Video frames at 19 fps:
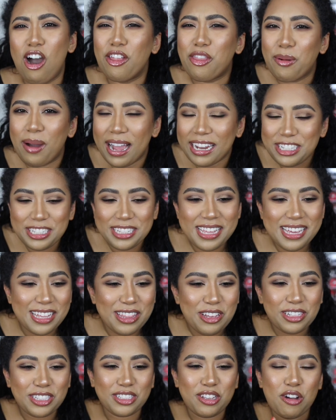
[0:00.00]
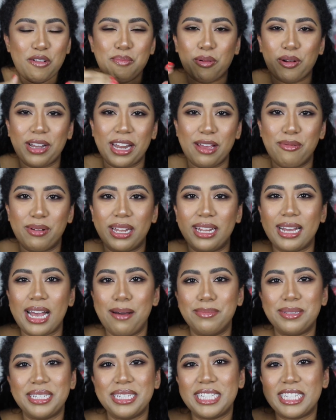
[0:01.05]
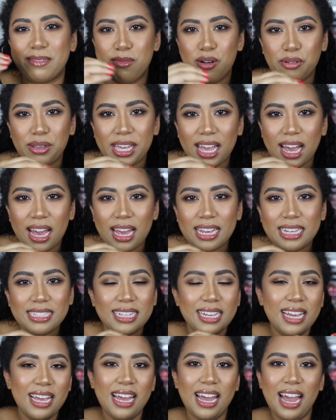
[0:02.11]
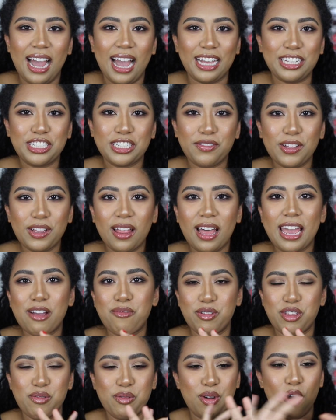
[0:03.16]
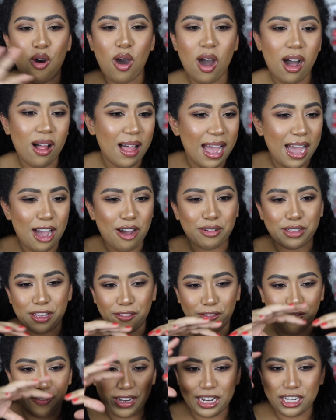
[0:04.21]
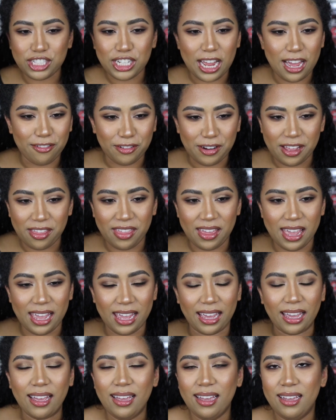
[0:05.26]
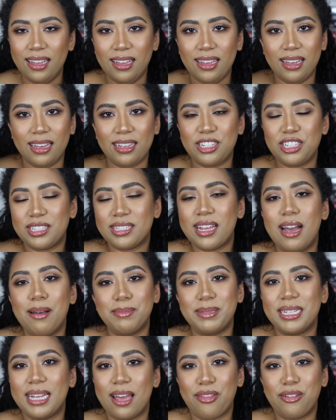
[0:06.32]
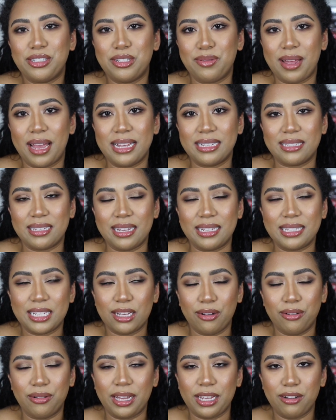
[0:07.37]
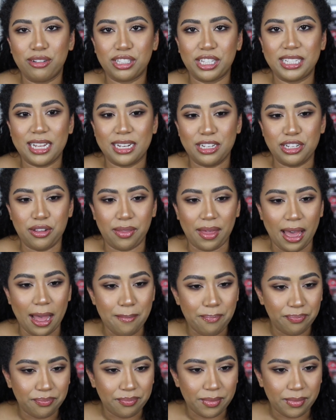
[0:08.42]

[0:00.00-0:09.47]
Although I just think it looks so pretty. When it comes to smoky eyes, I just feel like when you go all out, you finish everything, it just comes together so nicely. So I usually tend to do that.